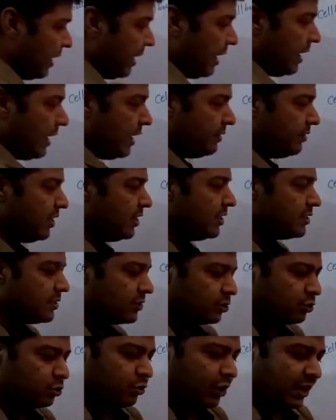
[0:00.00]
And
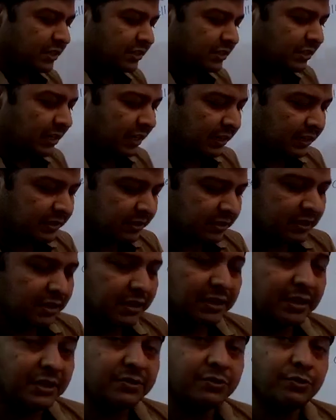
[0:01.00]
these Schwann
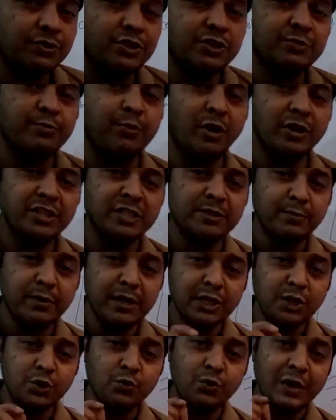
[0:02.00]
cells is
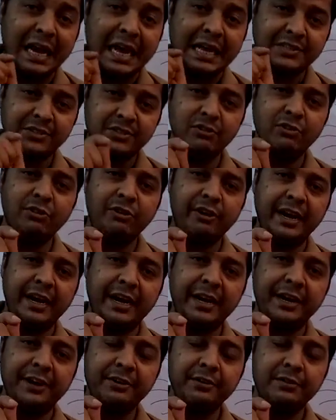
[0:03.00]
responsible to
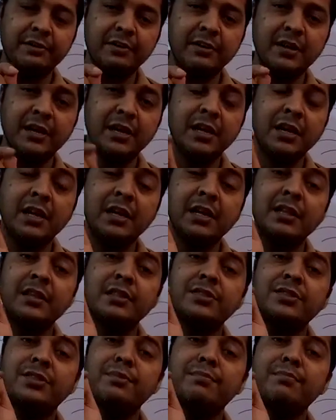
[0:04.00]
accelerate
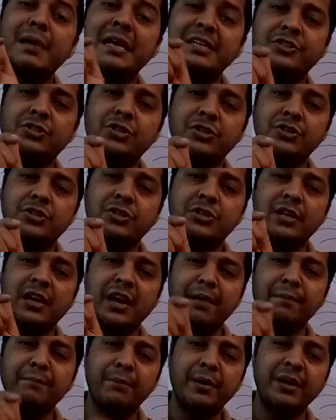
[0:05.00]
the message
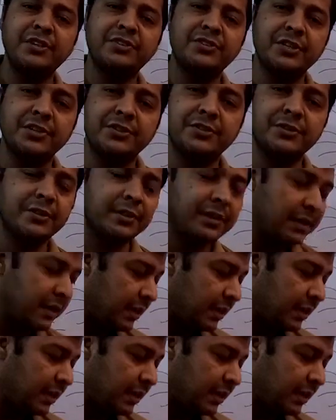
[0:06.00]
impulses.